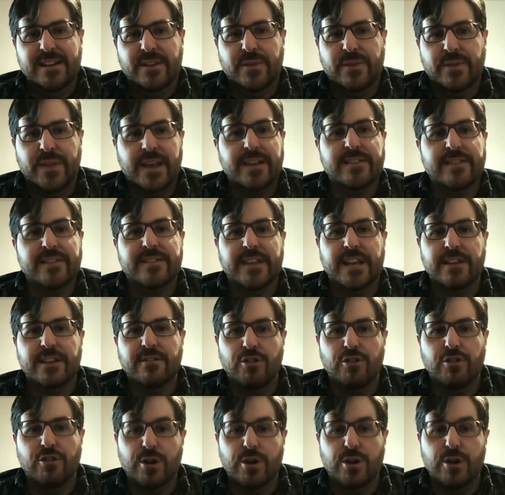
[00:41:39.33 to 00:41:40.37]
things that
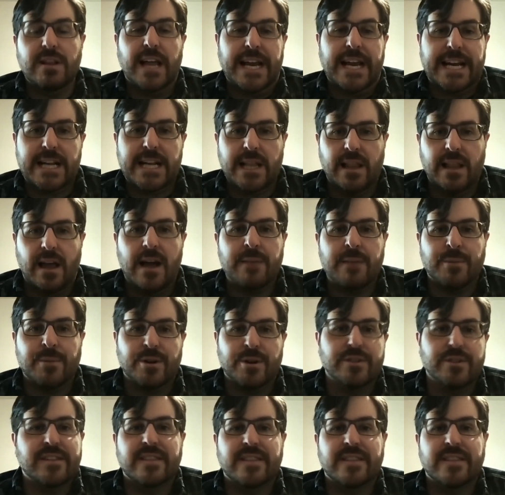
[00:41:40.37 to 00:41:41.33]
look like climbers,